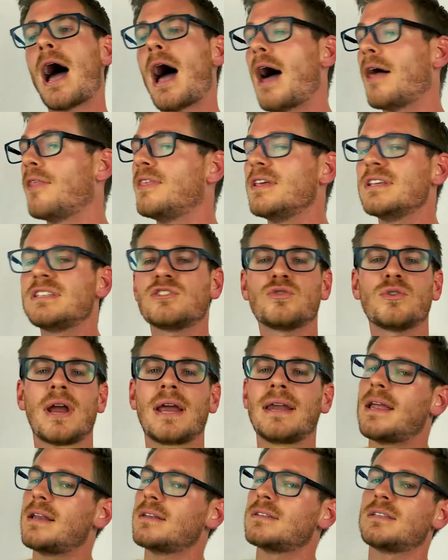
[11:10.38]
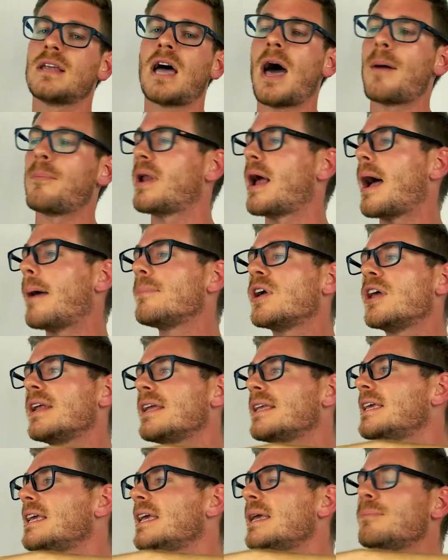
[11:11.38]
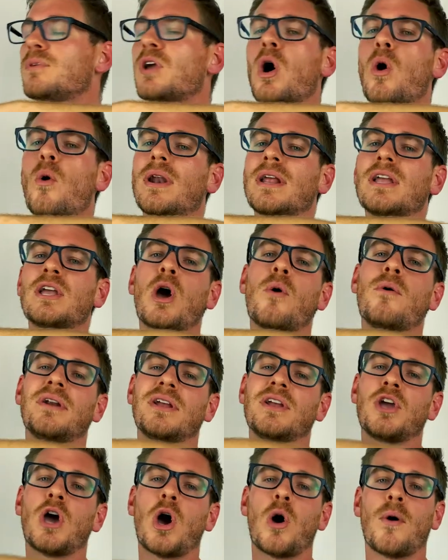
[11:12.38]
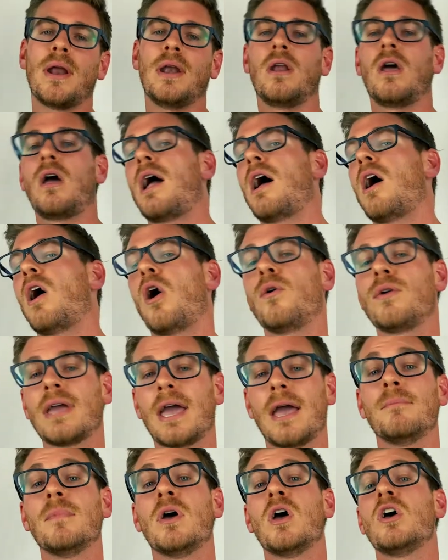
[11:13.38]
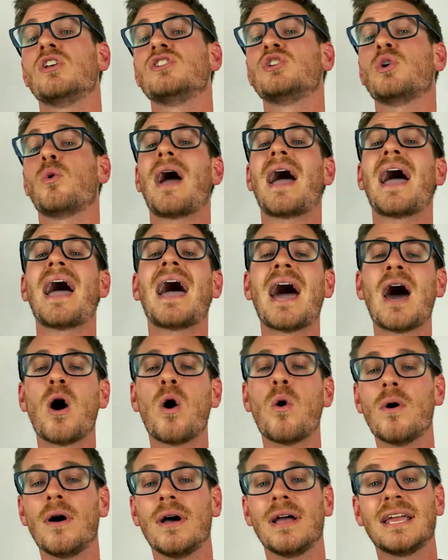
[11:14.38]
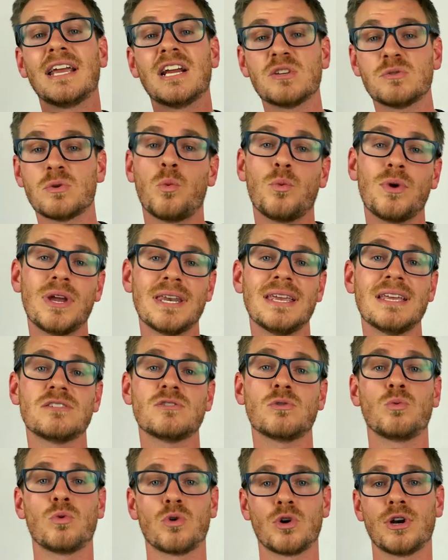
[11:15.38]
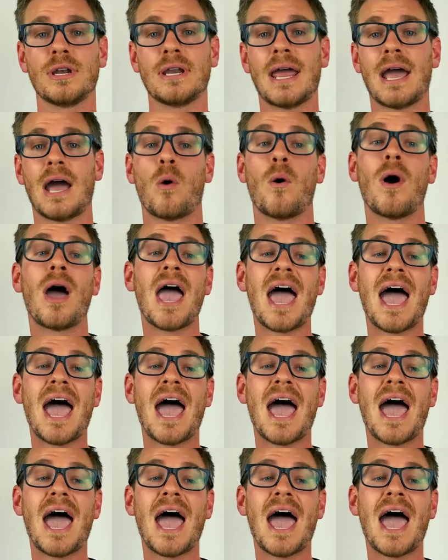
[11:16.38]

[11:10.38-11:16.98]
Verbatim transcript: This train ain't stopping. I'm gonna keep going and going and going. Okay, so how, here's what we need to learn now.